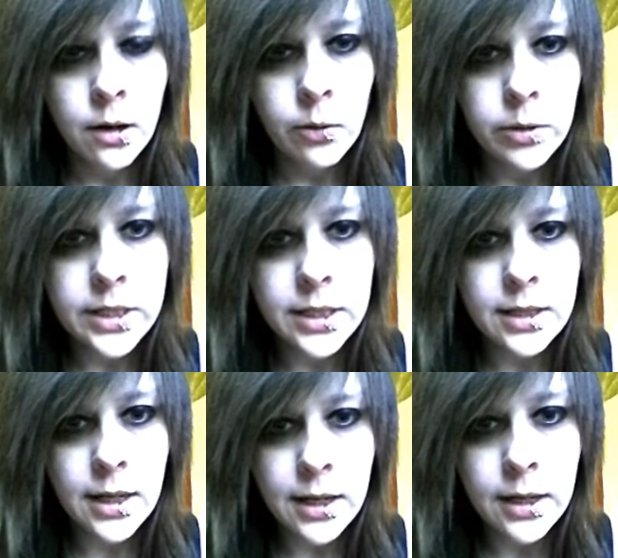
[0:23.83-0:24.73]
We did
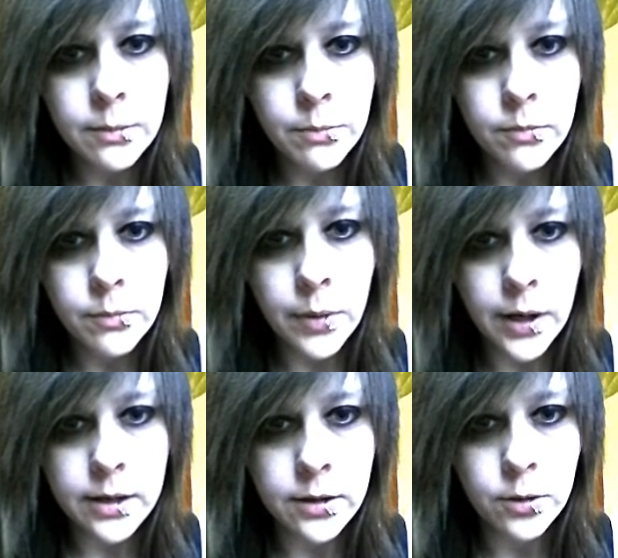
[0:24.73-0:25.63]
get hit by
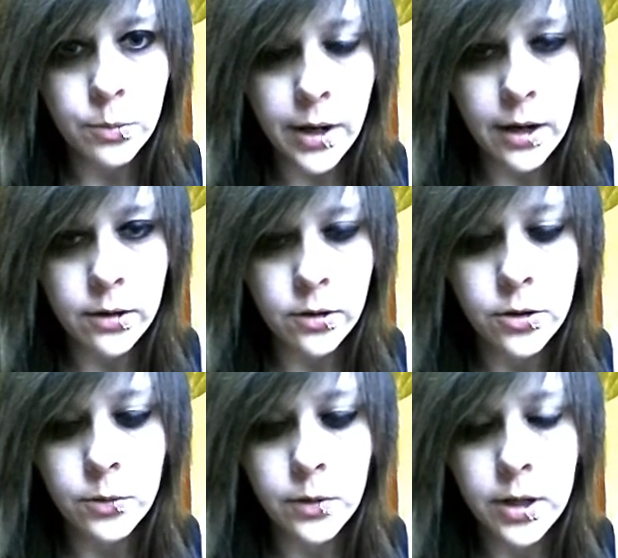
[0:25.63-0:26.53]
another battle on
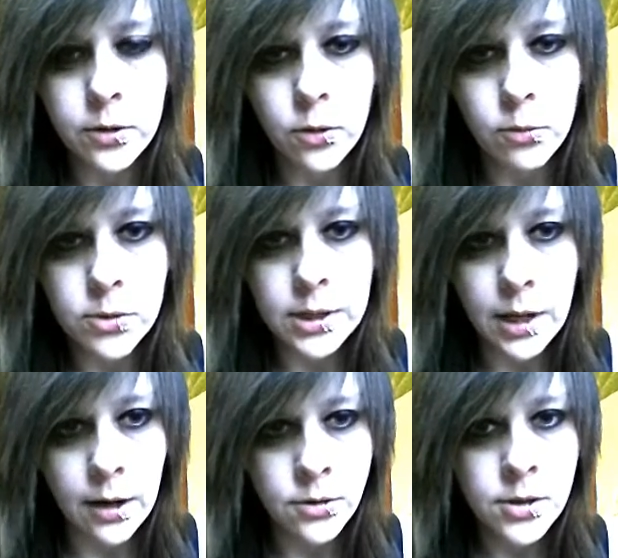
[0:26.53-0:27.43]
the way to Gorma's
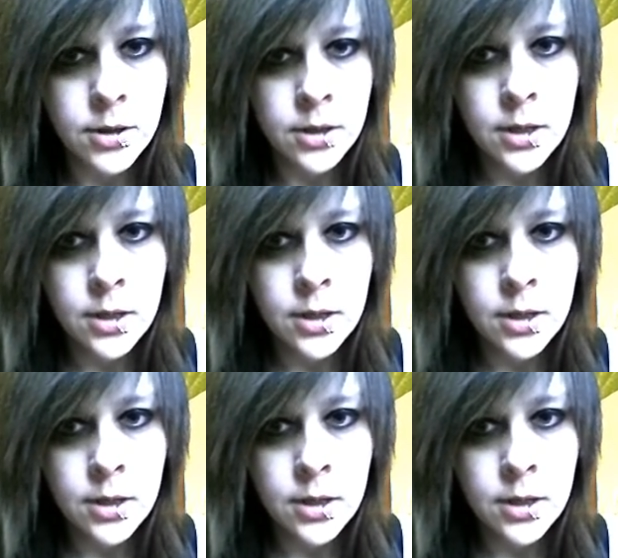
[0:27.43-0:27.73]
house.